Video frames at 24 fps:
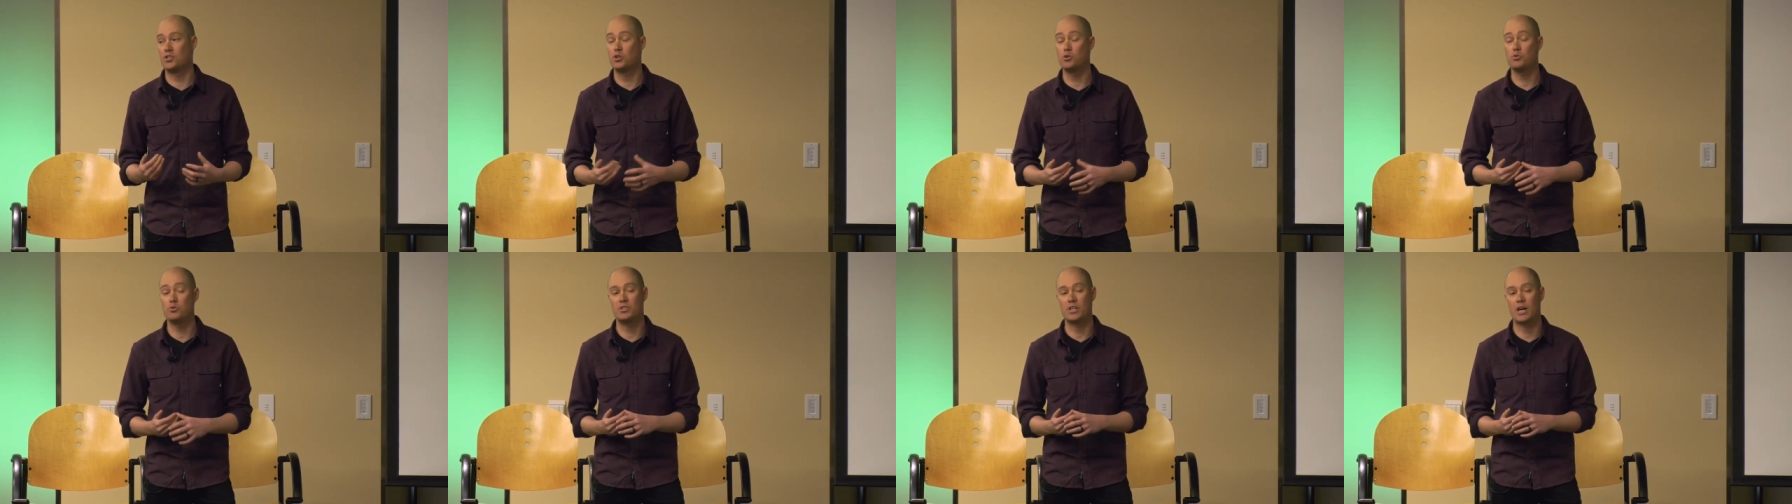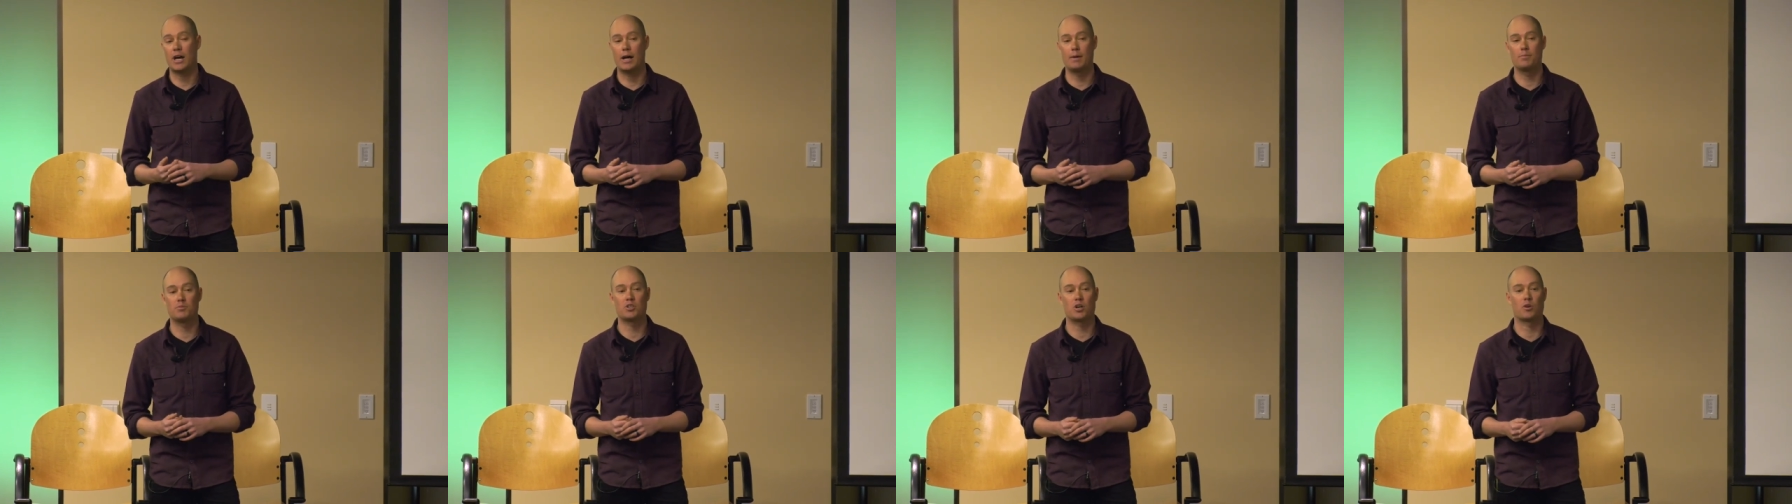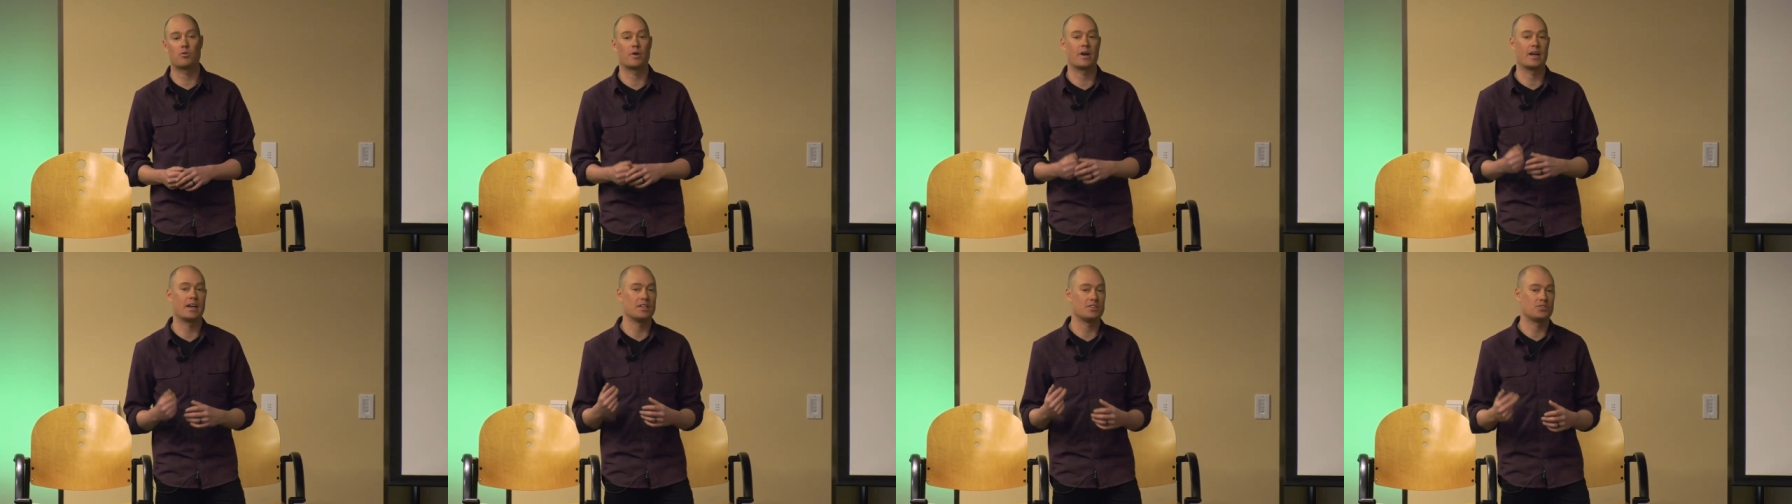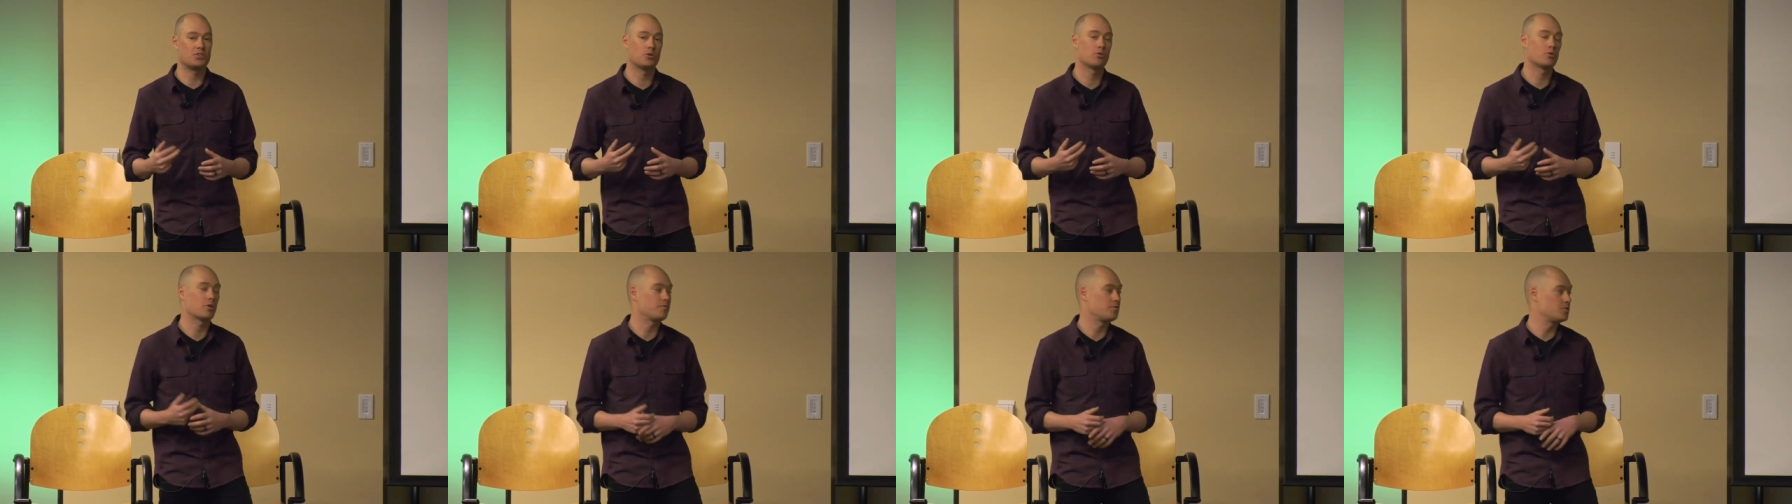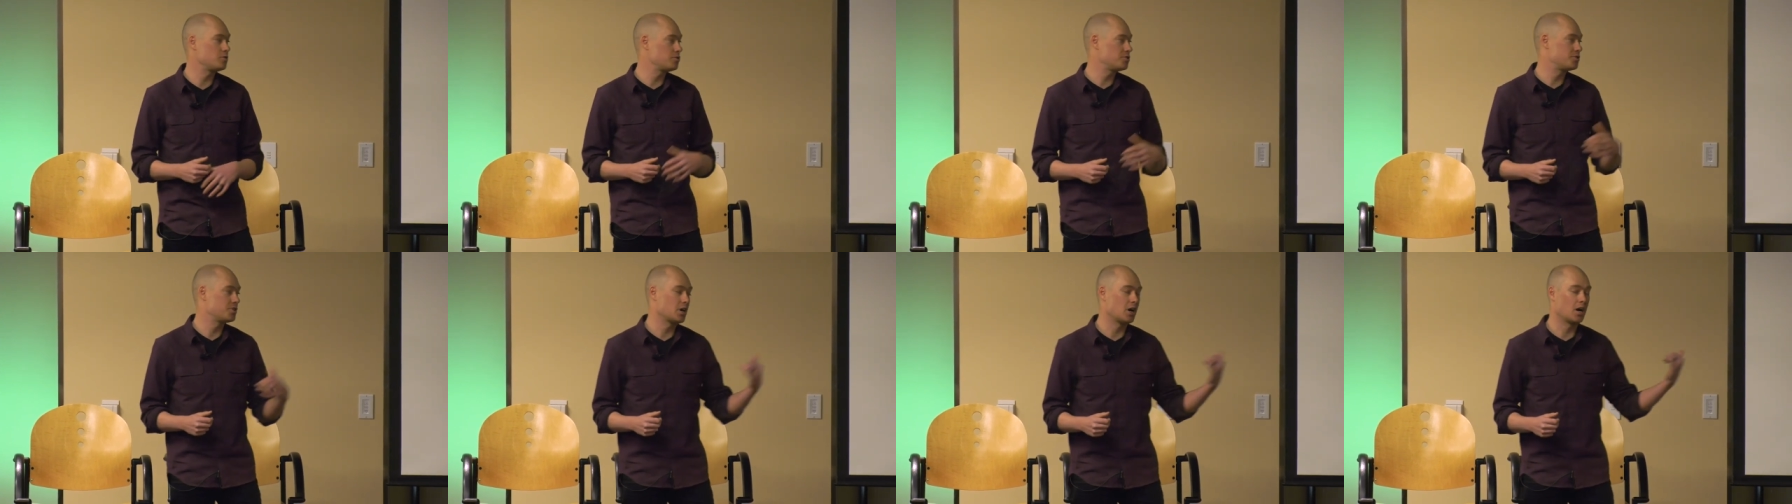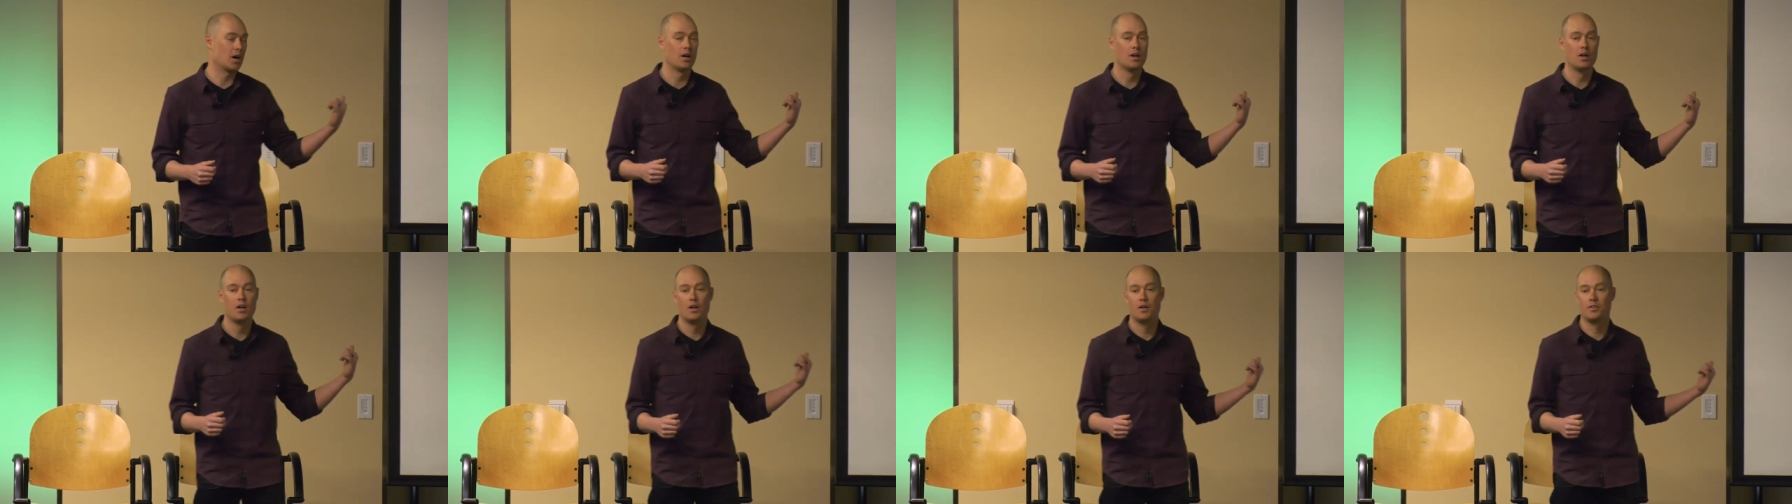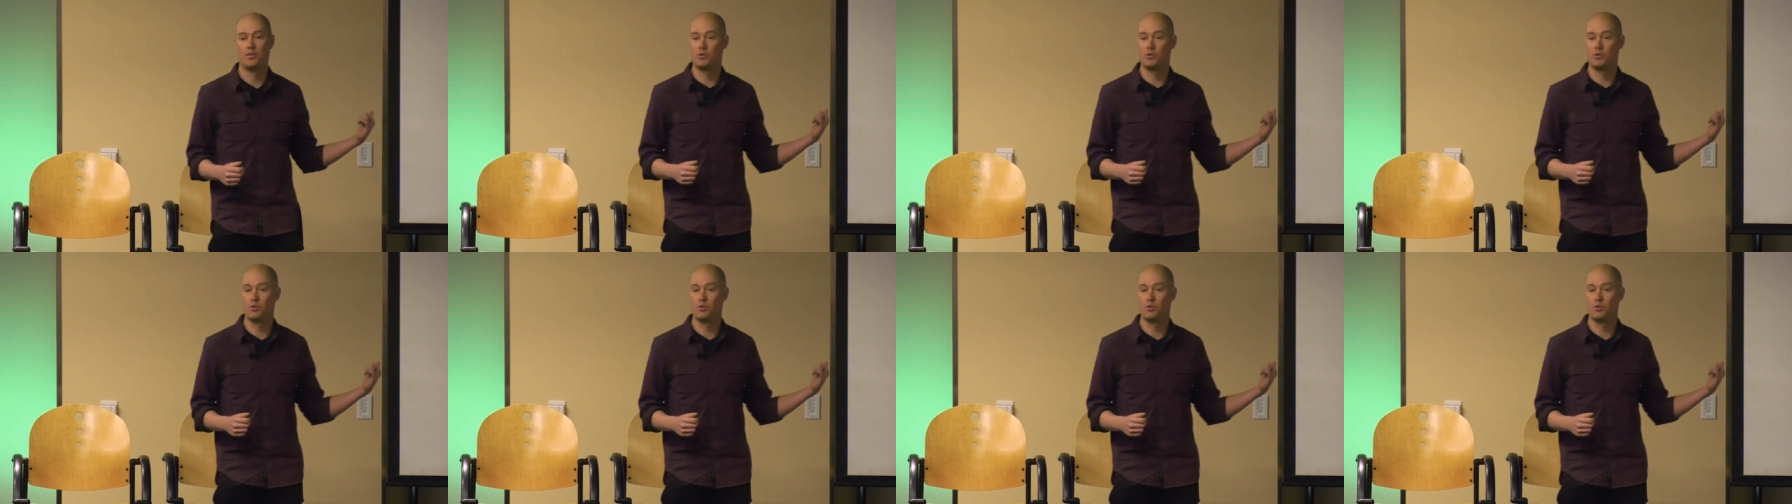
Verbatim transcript: 2 times already, Tour of Utah.